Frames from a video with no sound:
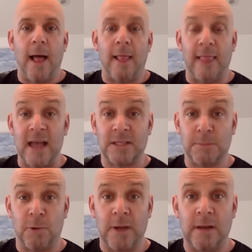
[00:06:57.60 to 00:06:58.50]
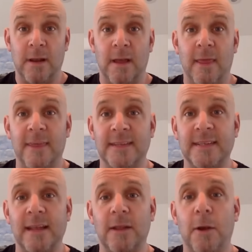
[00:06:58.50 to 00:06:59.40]
Last point, the
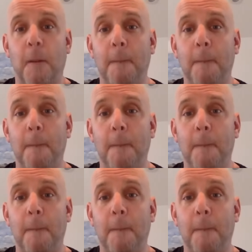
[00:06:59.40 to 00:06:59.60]
seller